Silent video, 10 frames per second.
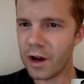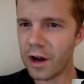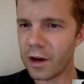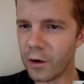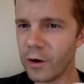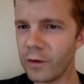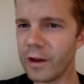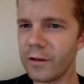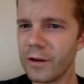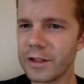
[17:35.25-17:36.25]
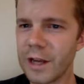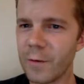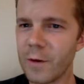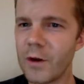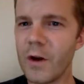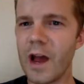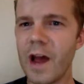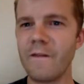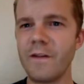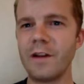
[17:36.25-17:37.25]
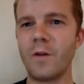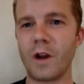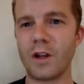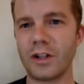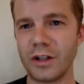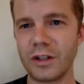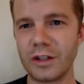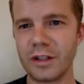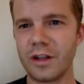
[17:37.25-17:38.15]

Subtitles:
Currently, it looks like we don't have any questions.